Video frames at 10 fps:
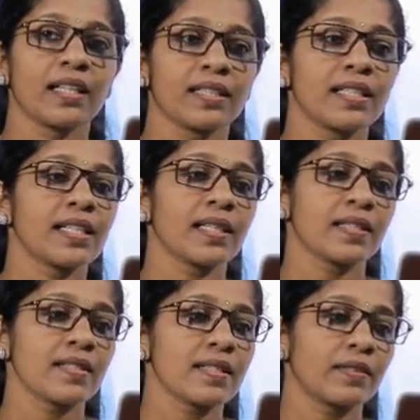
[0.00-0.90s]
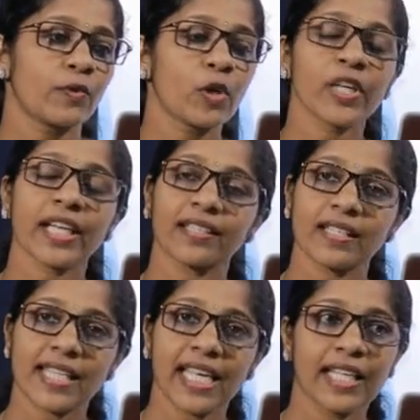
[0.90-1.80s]
The following are
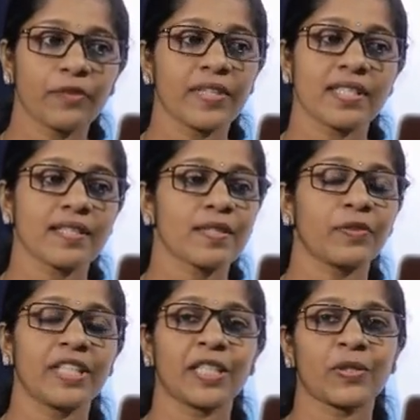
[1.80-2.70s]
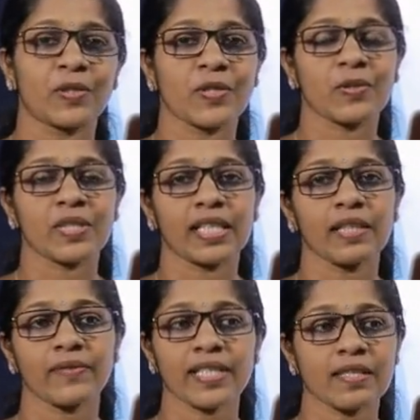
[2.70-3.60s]
the salient features of Indian
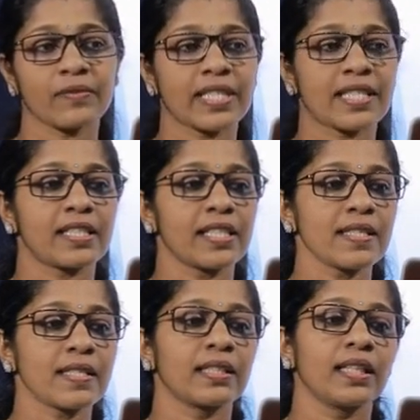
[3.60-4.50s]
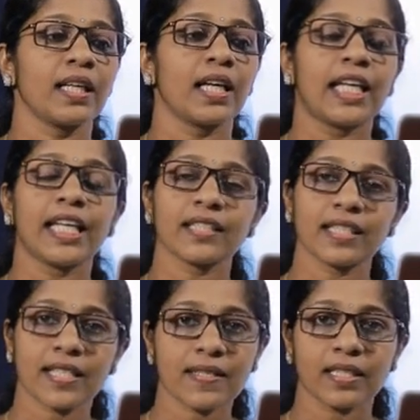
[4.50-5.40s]
Constitution. First feature is
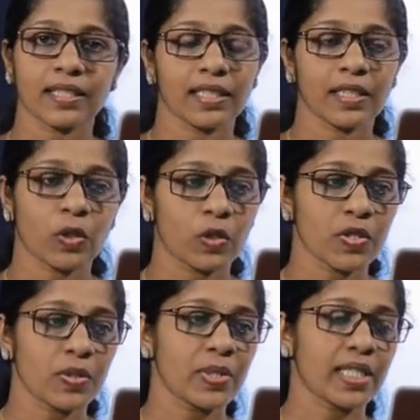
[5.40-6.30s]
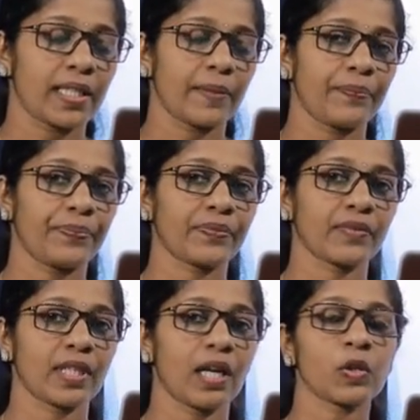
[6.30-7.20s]
lengthiest written constitution.
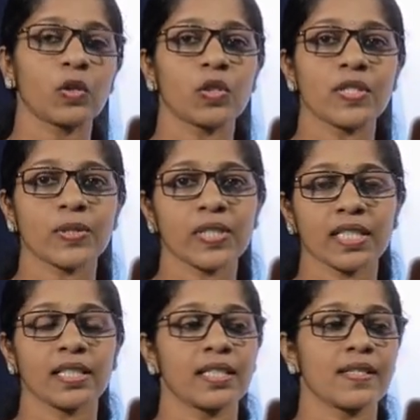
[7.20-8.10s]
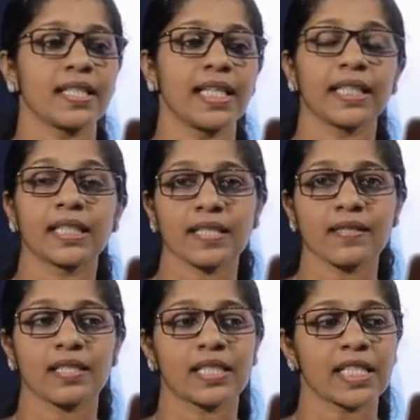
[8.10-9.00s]
Our constitution is a
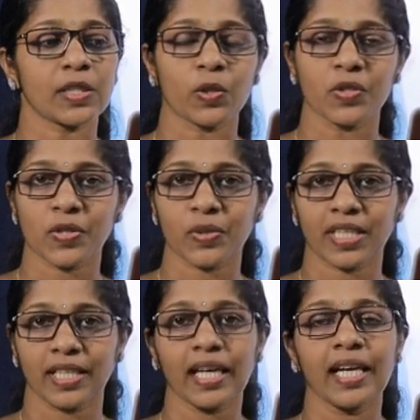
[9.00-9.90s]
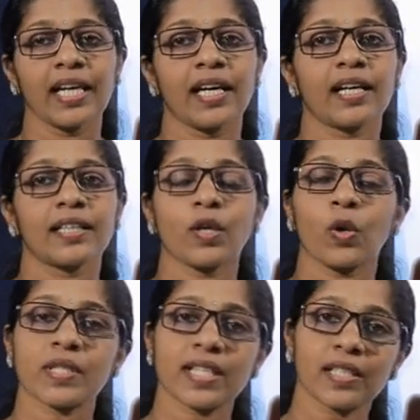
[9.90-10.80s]
lengthiest written constitution.
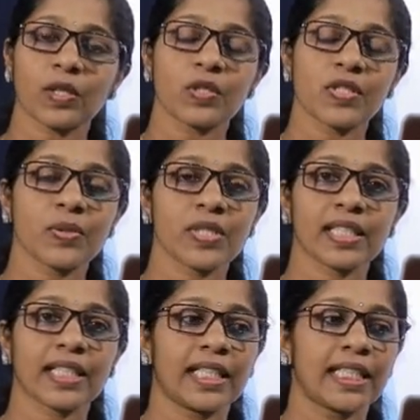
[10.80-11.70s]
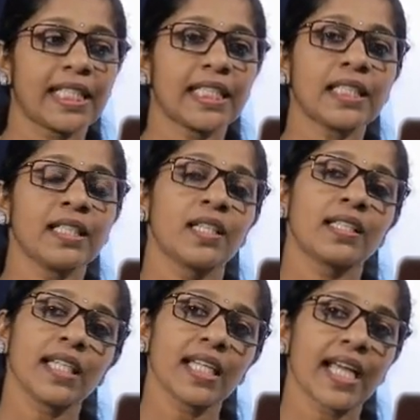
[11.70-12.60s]
The original constitution contained
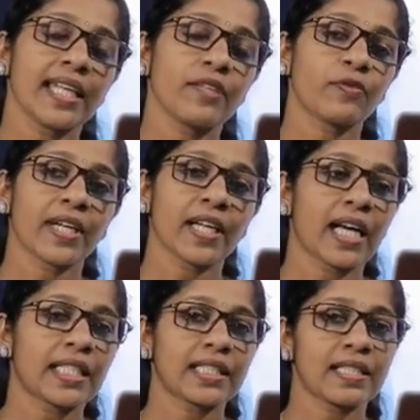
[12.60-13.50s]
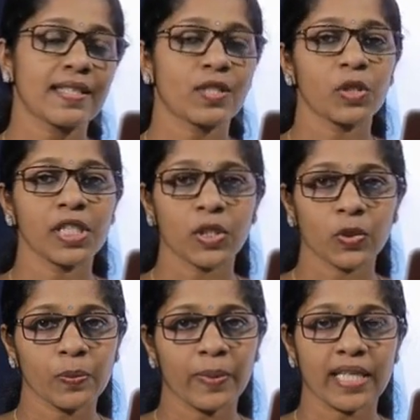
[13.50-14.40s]
395 articles,
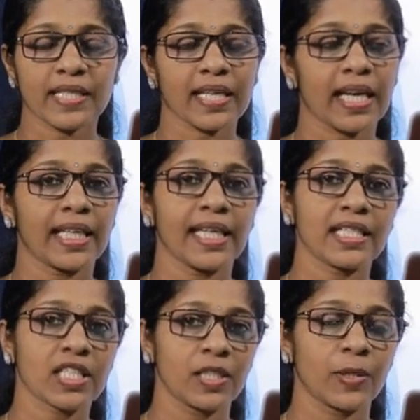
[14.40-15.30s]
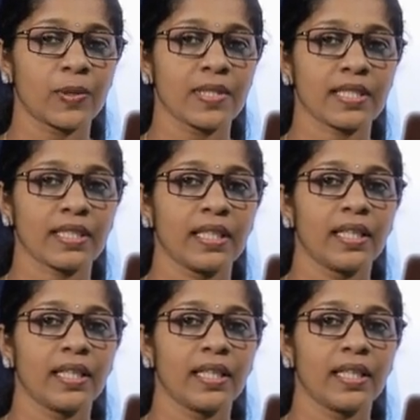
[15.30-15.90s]
22 parts and 8 schedules.